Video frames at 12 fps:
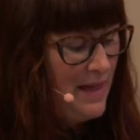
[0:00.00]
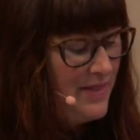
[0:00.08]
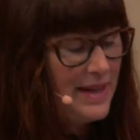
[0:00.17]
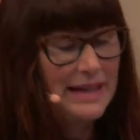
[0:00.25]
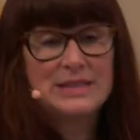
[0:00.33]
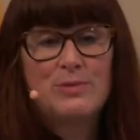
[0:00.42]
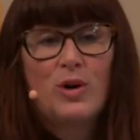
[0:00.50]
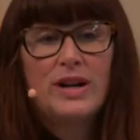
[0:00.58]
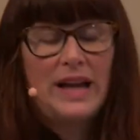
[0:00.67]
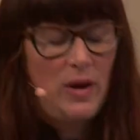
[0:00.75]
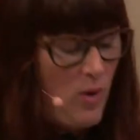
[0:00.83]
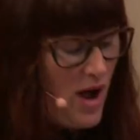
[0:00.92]
The next
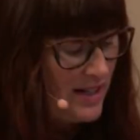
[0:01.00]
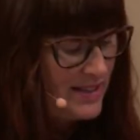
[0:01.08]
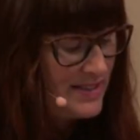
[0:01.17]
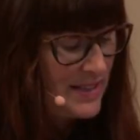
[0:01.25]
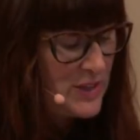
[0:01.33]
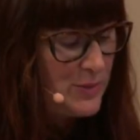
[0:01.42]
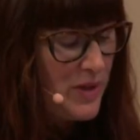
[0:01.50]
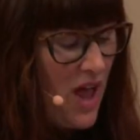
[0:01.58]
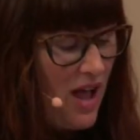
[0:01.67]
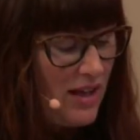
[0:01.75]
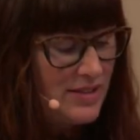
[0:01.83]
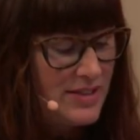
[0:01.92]
morning, I walked 6
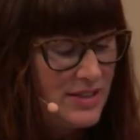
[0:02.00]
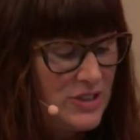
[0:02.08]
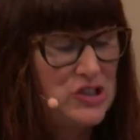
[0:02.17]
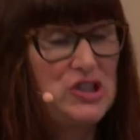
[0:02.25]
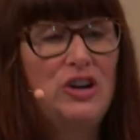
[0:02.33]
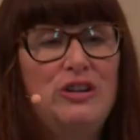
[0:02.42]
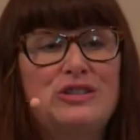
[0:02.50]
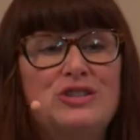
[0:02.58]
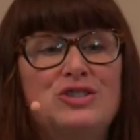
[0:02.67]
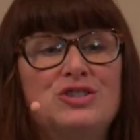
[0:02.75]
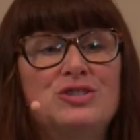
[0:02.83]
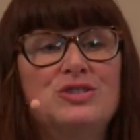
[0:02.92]
blocks to
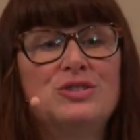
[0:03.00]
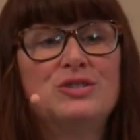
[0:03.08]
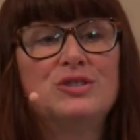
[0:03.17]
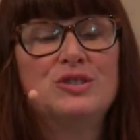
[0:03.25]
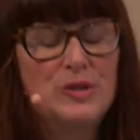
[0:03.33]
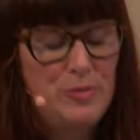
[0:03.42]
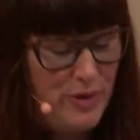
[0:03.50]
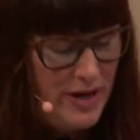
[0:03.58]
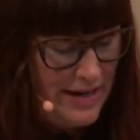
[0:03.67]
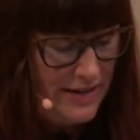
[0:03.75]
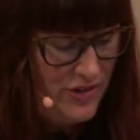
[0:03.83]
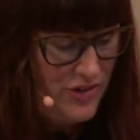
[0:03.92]
church to
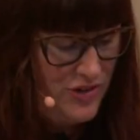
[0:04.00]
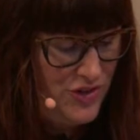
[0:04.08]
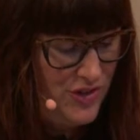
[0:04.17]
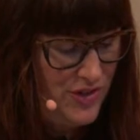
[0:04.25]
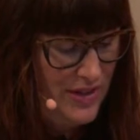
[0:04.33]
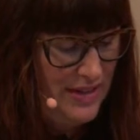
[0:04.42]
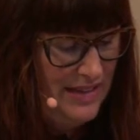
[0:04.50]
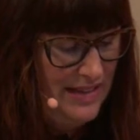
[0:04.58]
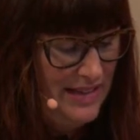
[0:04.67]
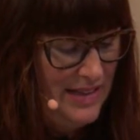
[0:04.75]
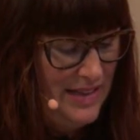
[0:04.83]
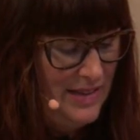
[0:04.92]
preach,
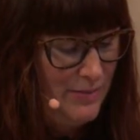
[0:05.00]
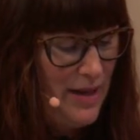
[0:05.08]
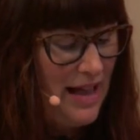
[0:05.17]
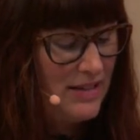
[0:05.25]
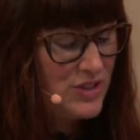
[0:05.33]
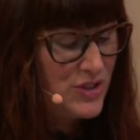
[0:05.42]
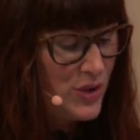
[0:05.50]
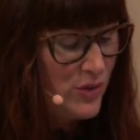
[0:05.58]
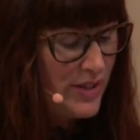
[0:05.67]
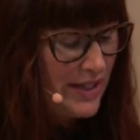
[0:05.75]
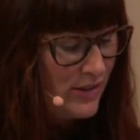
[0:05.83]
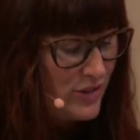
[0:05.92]
past
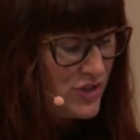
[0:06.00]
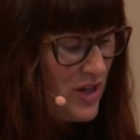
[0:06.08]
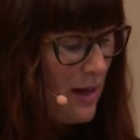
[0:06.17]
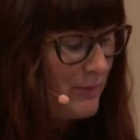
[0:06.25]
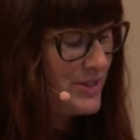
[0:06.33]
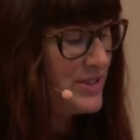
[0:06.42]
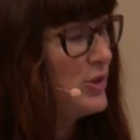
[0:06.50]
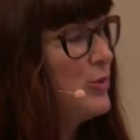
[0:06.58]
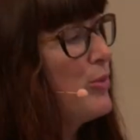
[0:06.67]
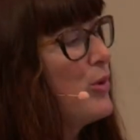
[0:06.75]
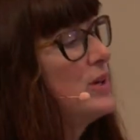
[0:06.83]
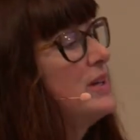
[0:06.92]
souvenir shops still
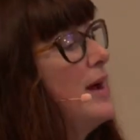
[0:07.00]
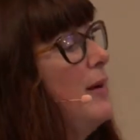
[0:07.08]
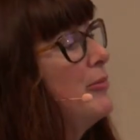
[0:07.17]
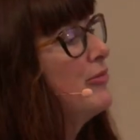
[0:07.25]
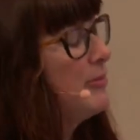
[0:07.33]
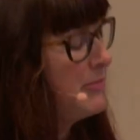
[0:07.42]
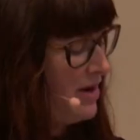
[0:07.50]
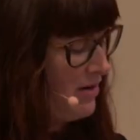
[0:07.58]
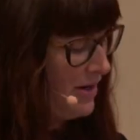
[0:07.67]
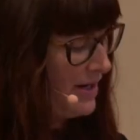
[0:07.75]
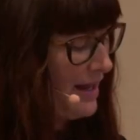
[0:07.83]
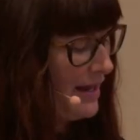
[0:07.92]
boarded up from
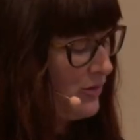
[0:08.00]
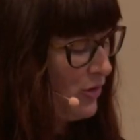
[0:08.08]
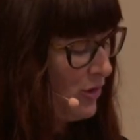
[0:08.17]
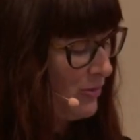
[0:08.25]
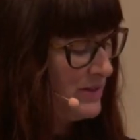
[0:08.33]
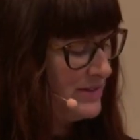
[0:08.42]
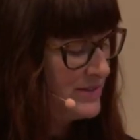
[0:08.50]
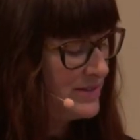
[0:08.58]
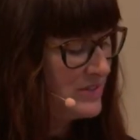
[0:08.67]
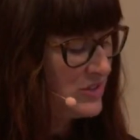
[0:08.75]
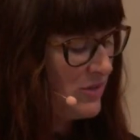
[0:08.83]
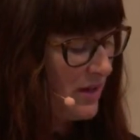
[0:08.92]
Hurricane Irma's
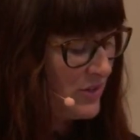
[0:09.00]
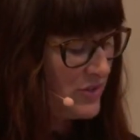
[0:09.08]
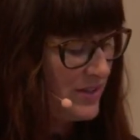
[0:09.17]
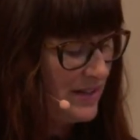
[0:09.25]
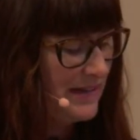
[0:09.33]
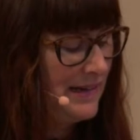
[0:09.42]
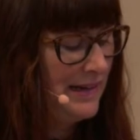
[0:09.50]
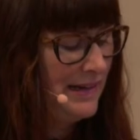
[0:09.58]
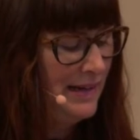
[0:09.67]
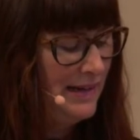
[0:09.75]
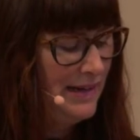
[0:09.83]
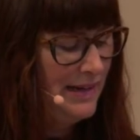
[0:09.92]
destruction,
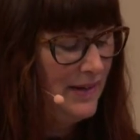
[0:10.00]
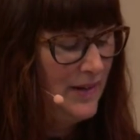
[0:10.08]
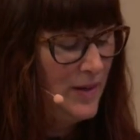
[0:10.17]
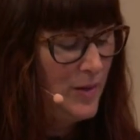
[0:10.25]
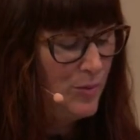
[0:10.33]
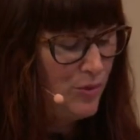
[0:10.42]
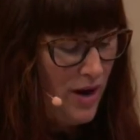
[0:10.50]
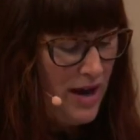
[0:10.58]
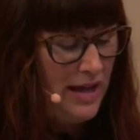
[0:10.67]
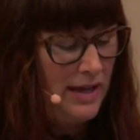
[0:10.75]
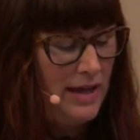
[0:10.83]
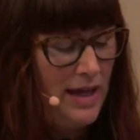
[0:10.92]

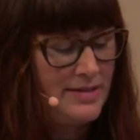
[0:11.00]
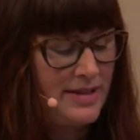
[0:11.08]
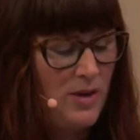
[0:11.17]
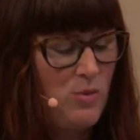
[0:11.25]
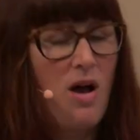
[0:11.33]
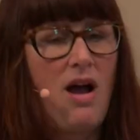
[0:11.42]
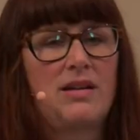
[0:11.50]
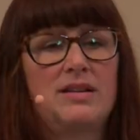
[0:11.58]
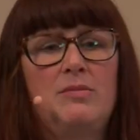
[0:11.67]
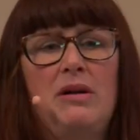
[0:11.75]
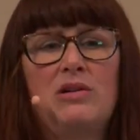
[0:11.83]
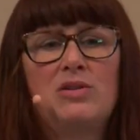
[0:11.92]
praying as I walked
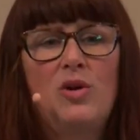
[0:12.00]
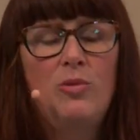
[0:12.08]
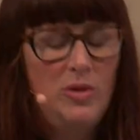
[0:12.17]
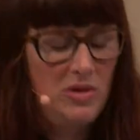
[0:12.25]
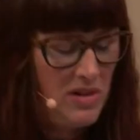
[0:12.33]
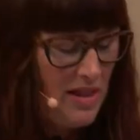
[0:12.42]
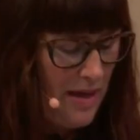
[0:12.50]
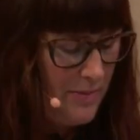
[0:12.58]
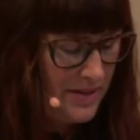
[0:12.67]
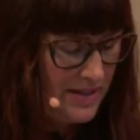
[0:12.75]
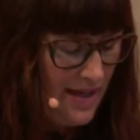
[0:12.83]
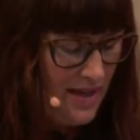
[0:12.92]
about global
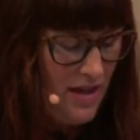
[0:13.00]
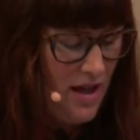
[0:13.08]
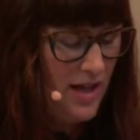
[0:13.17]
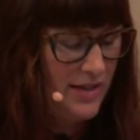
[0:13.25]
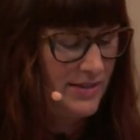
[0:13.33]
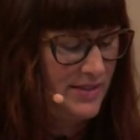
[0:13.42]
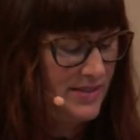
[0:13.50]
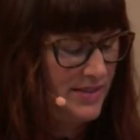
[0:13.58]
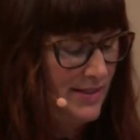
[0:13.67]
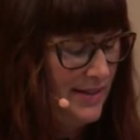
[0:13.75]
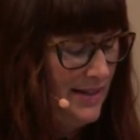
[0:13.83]
climate chaos,